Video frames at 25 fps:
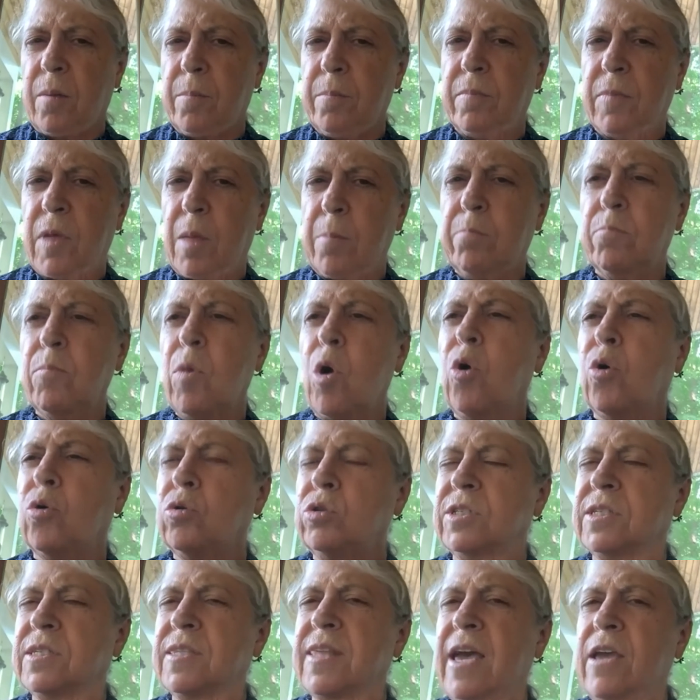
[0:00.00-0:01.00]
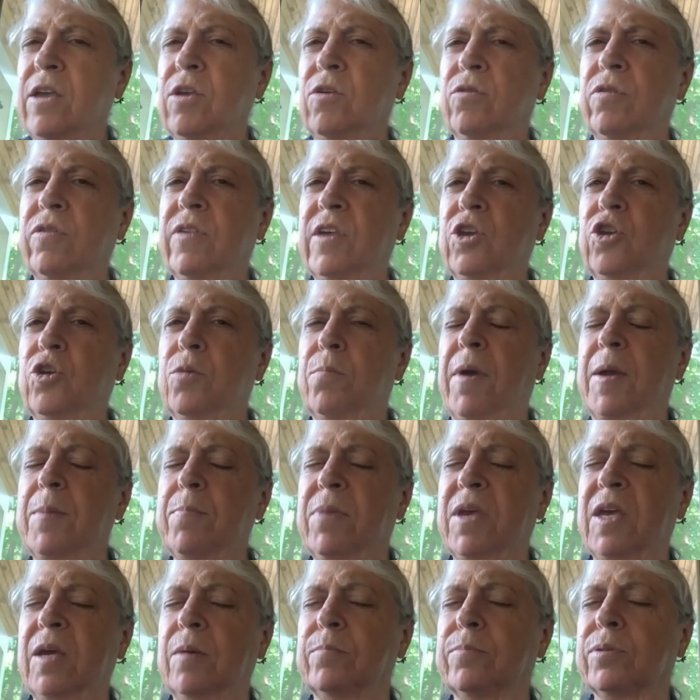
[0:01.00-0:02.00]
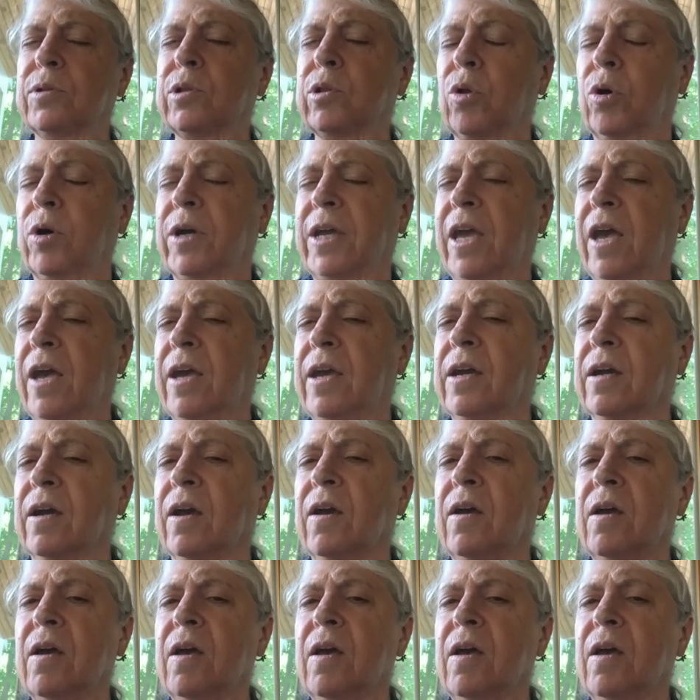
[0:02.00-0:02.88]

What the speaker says: modes that you think you might be employing,